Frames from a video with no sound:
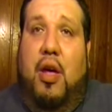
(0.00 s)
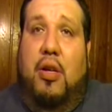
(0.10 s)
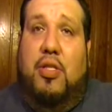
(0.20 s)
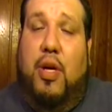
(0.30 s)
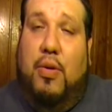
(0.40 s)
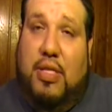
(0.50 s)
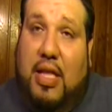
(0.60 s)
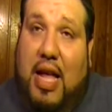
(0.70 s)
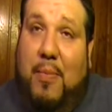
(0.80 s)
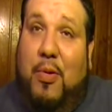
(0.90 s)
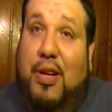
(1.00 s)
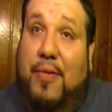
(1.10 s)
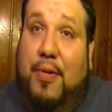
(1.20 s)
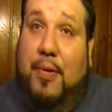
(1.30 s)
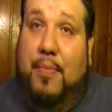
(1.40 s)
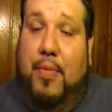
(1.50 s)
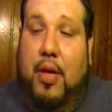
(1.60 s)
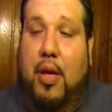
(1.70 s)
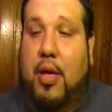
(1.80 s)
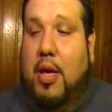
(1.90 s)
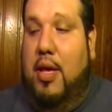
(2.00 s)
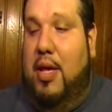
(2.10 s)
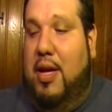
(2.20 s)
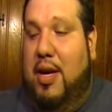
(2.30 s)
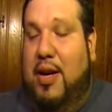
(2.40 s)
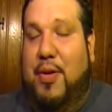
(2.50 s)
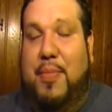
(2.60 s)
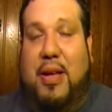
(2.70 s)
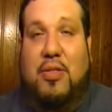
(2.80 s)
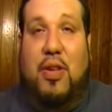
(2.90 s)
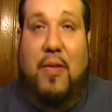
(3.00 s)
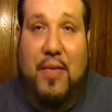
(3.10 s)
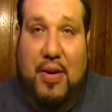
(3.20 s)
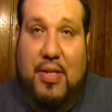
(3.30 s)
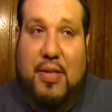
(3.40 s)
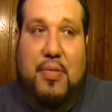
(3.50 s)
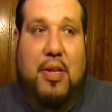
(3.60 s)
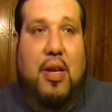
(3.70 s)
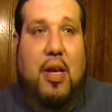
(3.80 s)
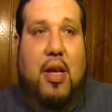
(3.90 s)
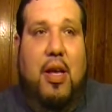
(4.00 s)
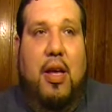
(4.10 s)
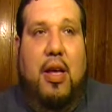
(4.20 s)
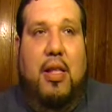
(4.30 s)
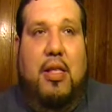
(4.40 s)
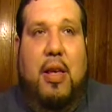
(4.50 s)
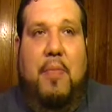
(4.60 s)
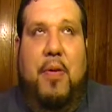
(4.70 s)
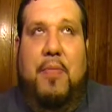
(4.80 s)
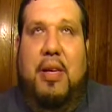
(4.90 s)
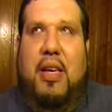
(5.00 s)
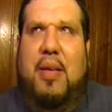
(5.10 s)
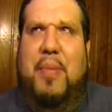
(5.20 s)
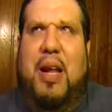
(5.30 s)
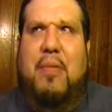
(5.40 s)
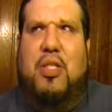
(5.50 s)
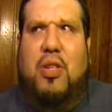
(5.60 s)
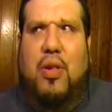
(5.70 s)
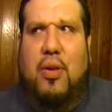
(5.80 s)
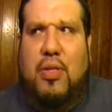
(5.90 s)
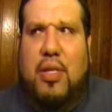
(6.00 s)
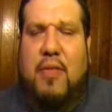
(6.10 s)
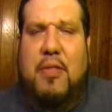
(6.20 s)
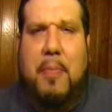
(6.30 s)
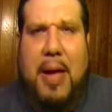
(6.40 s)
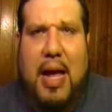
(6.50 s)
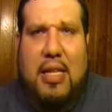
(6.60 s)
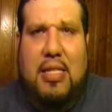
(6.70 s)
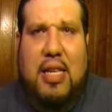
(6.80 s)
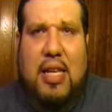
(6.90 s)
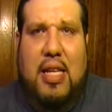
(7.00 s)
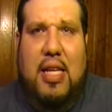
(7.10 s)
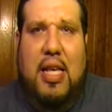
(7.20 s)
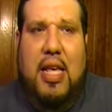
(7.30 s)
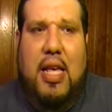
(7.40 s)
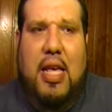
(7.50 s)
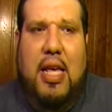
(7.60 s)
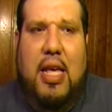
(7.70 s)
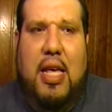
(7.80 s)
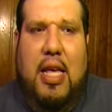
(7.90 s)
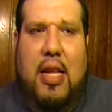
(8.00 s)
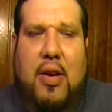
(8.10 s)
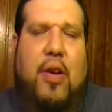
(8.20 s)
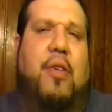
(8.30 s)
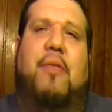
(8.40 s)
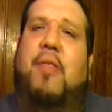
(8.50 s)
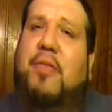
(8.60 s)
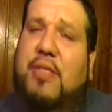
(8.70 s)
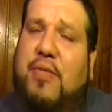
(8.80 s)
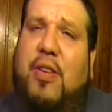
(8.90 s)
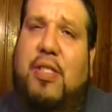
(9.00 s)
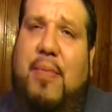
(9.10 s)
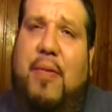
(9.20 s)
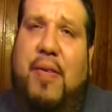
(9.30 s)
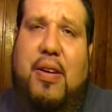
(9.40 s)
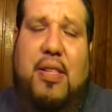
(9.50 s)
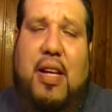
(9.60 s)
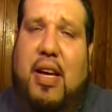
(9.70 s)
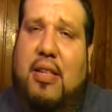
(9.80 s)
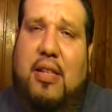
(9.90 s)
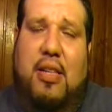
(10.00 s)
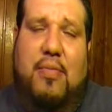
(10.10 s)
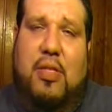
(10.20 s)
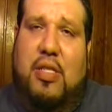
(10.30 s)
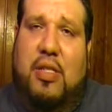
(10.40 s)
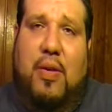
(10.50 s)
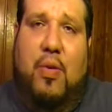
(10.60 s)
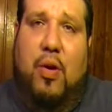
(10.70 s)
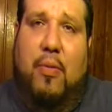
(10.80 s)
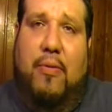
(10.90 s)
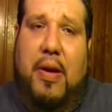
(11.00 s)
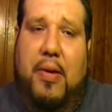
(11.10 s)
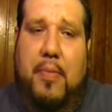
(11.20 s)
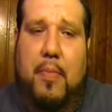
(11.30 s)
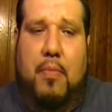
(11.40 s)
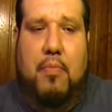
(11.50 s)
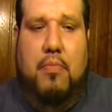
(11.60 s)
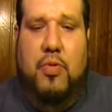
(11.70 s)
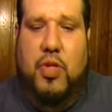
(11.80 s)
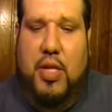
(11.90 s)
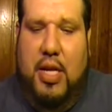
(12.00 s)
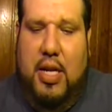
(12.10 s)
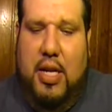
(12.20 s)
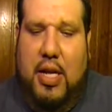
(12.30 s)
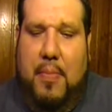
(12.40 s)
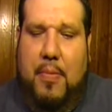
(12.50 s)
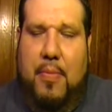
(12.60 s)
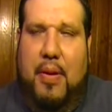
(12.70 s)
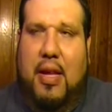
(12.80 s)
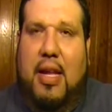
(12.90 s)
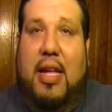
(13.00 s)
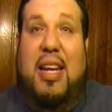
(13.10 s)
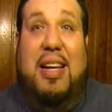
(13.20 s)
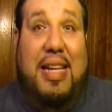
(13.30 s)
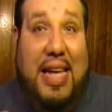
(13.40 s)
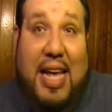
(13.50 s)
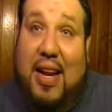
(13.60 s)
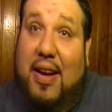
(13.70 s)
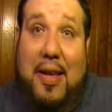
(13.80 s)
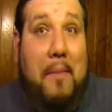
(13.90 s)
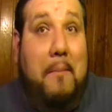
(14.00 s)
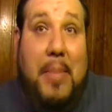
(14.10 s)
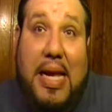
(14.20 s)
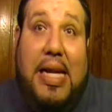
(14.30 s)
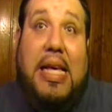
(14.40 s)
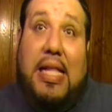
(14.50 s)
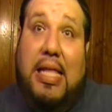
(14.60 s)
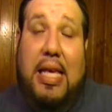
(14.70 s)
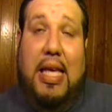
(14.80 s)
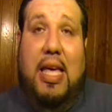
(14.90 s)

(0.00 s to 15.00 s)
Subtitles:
So it was a lot more difficult. So I failed it. They put me, but I was close enough to passing it. No. First time I failed it, it was just a horrible fail. So then they put me in it, and again, immediately.